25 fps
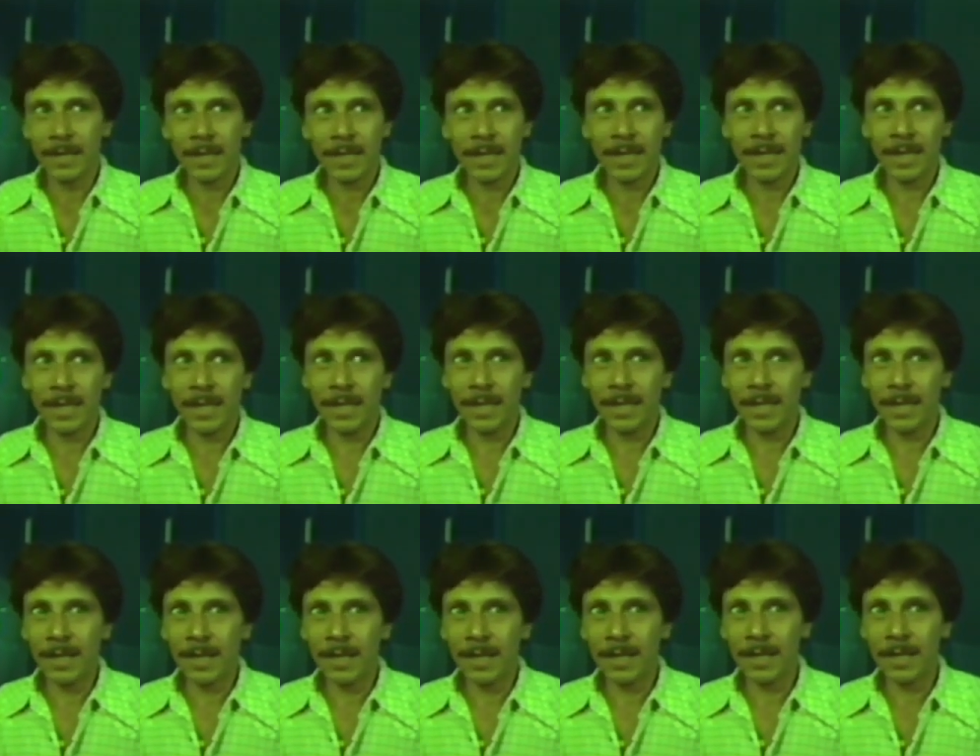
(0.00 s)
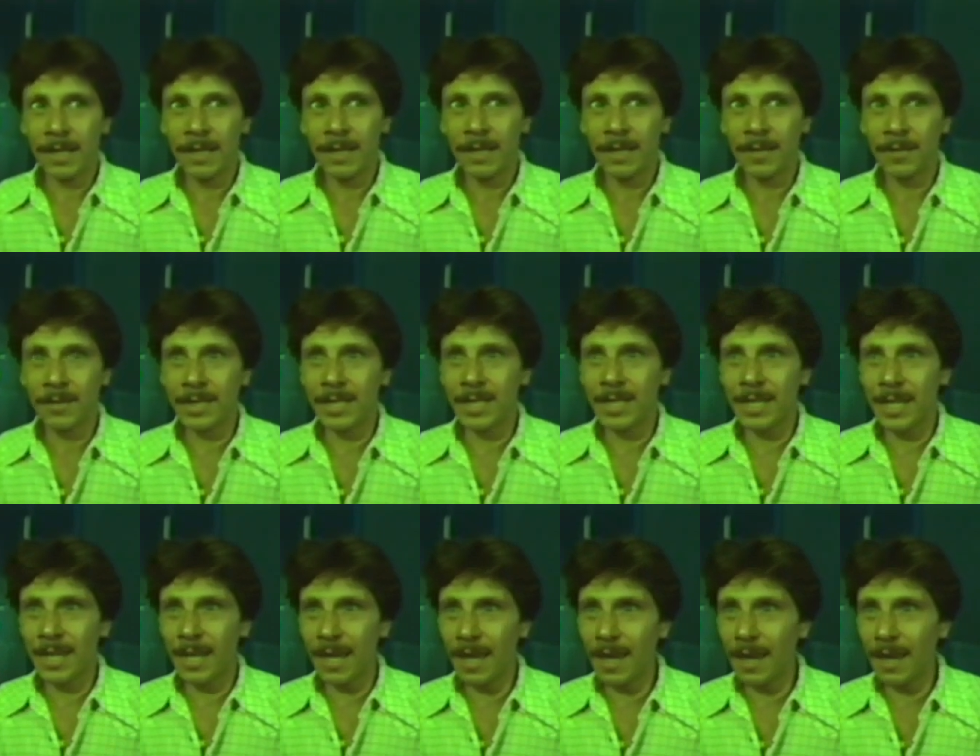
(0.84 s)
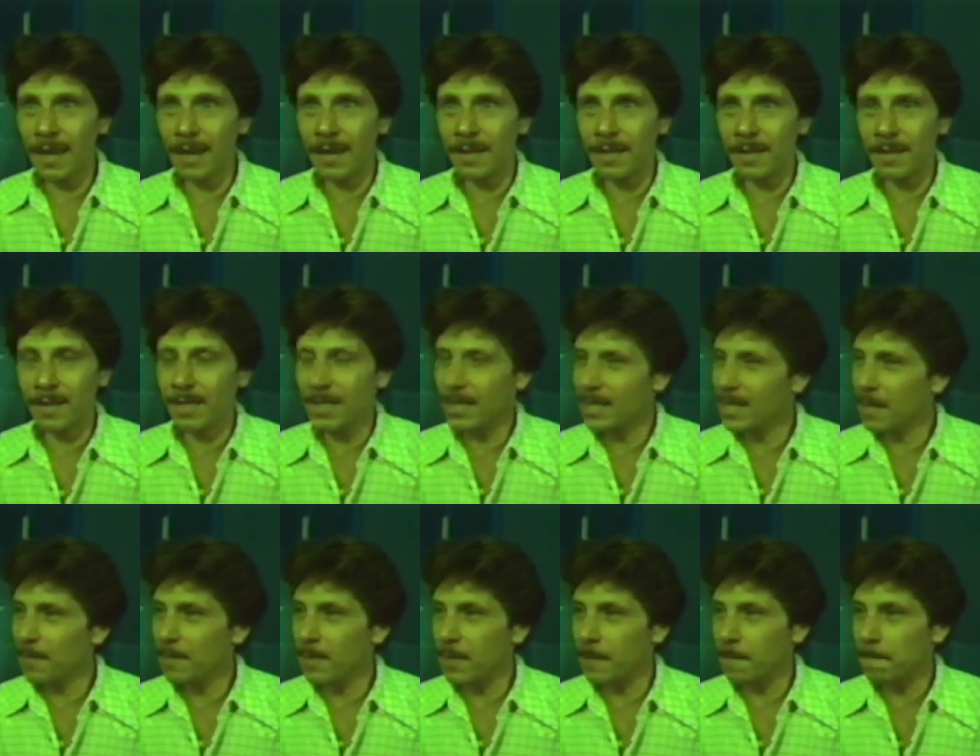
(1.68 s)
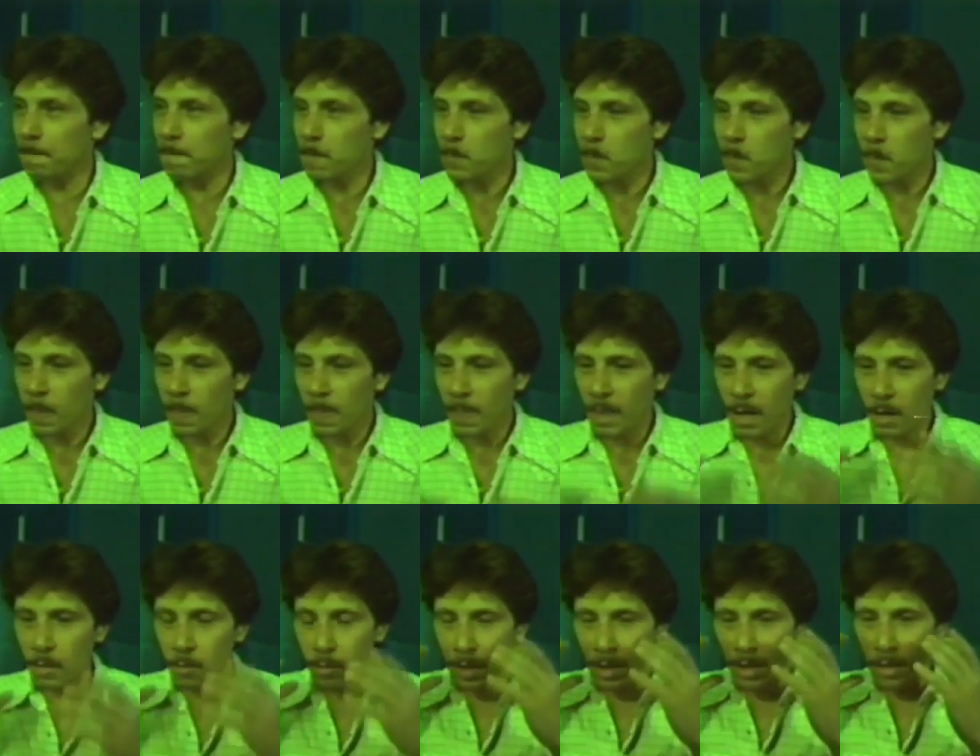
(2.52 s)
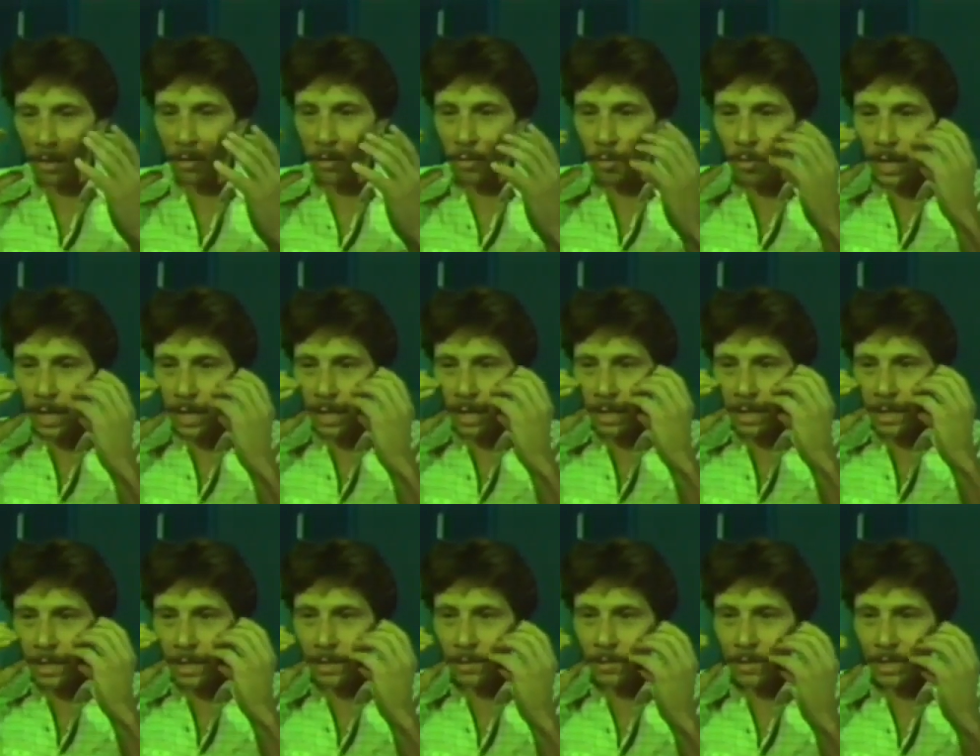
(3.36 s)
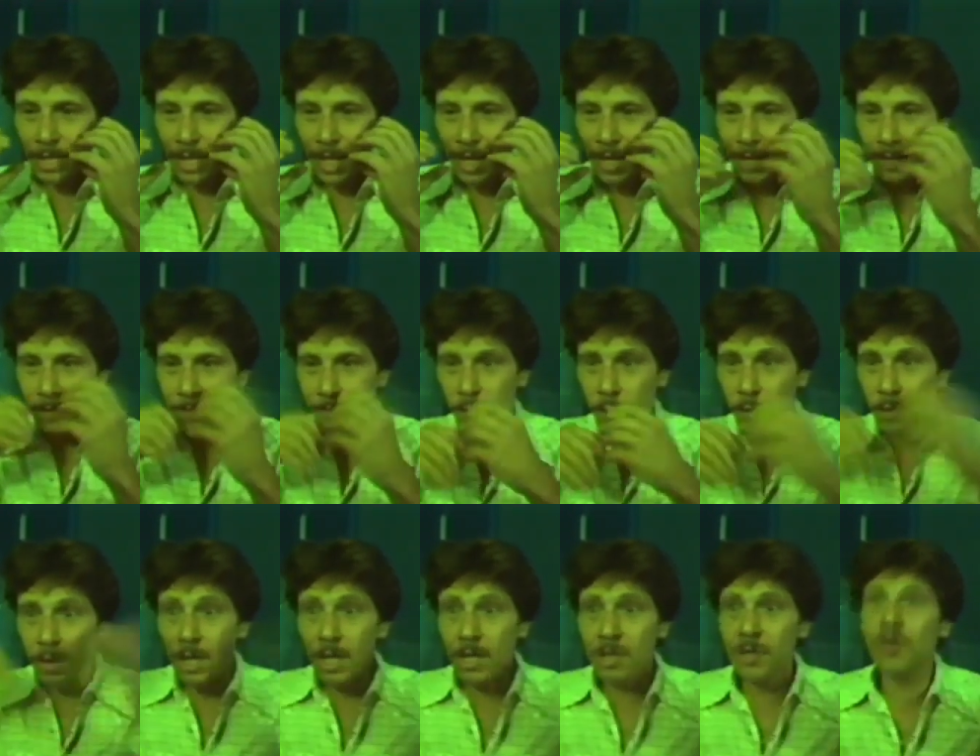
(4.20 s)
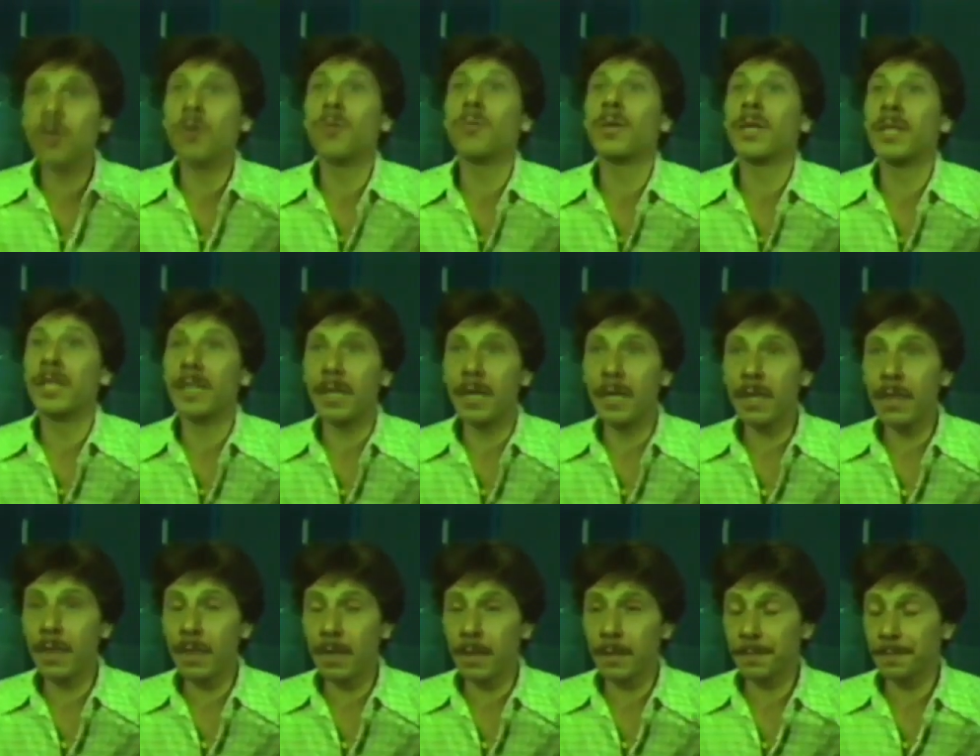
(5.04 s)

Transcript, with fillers: He uh, was scared or something. And when he grinned, it was like all I saw were teeth,